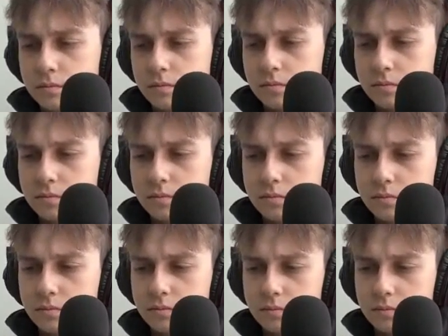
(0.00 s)

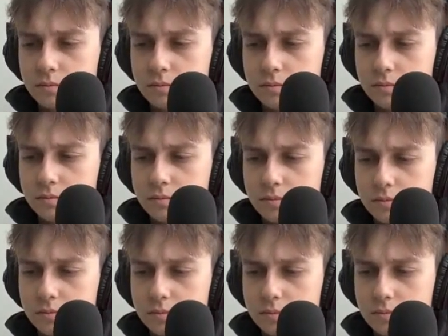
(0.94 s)

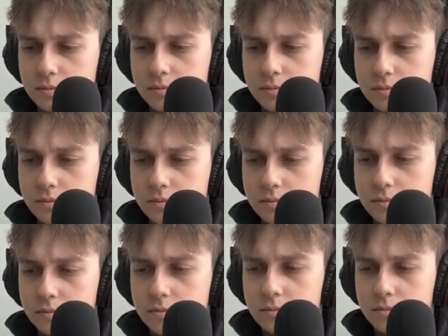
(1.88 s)

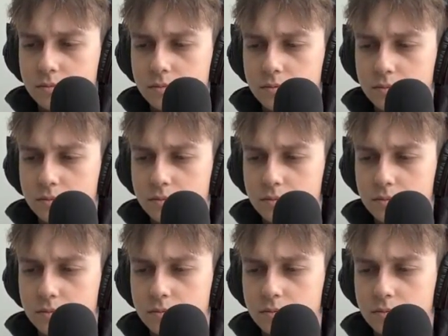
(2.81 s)

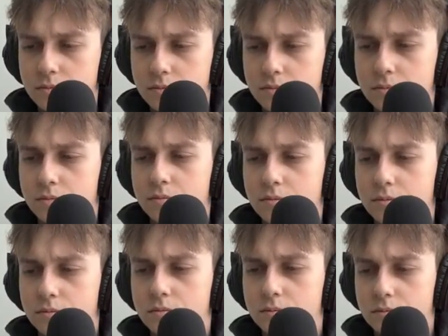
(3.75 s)

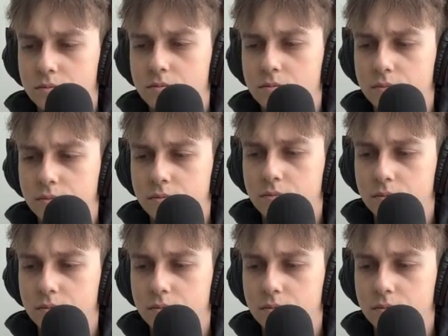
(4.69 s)
(silent)